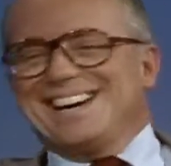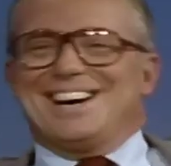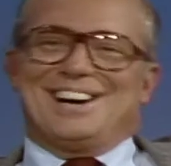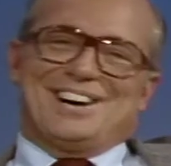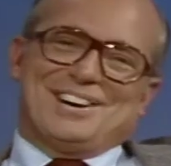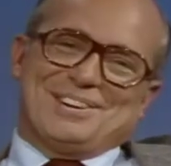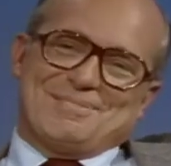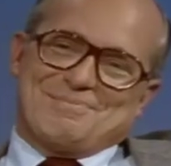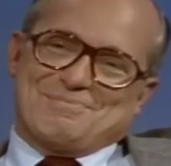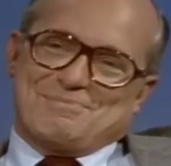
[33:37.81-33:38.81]
Uh,
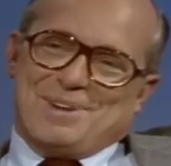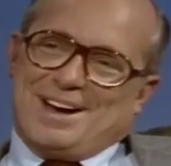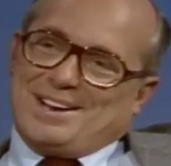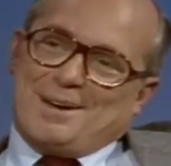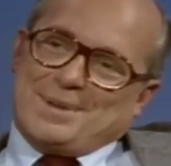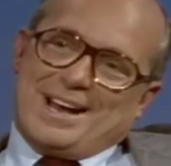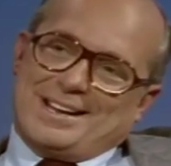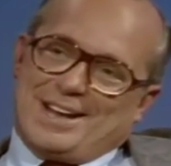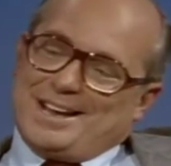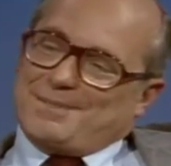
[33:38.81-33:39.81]
I, I, but
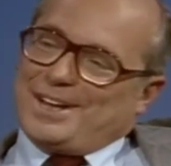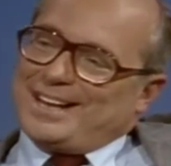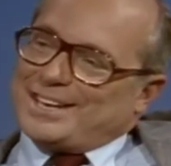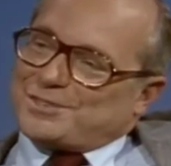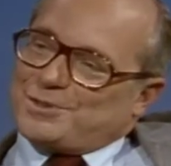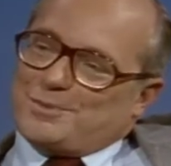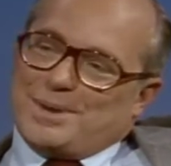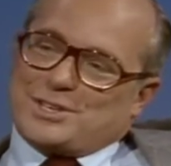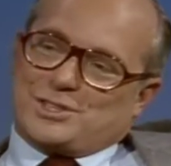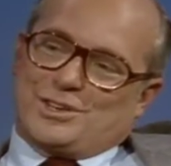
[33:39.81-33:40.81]
I, am not asked for a
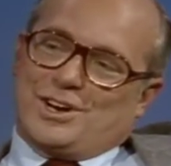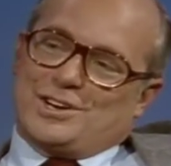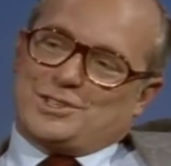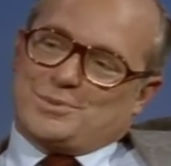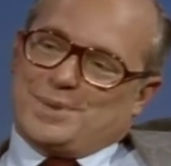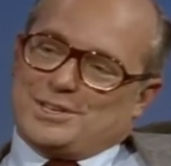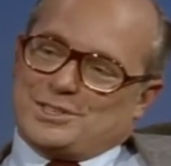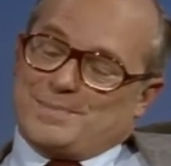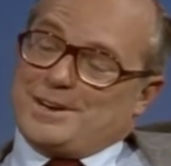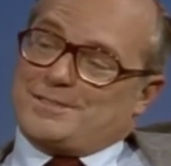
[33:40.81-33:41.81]
much larger
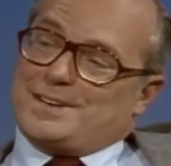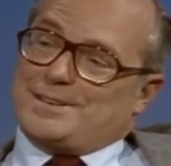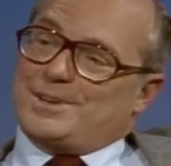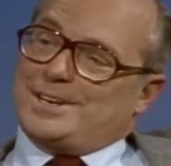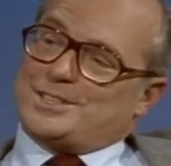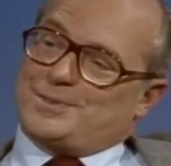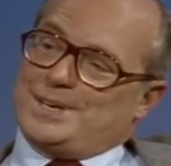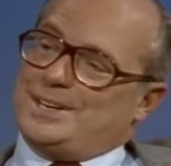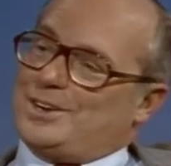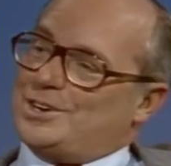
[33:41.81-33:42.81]
budget. Matter of fact, I'm not asked for
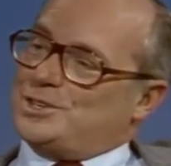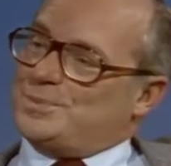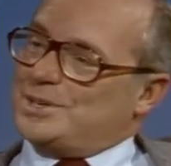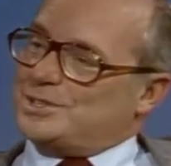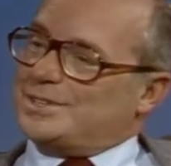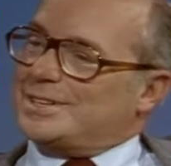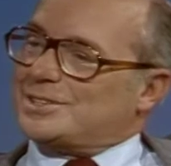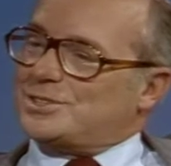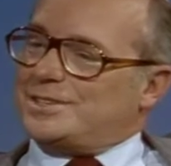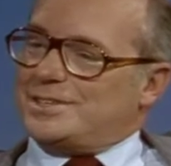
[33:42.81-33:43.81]
any larger budget
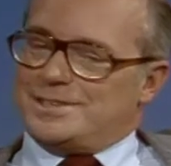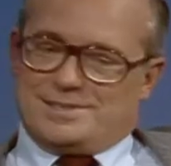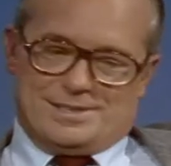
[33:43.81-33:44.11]
next year.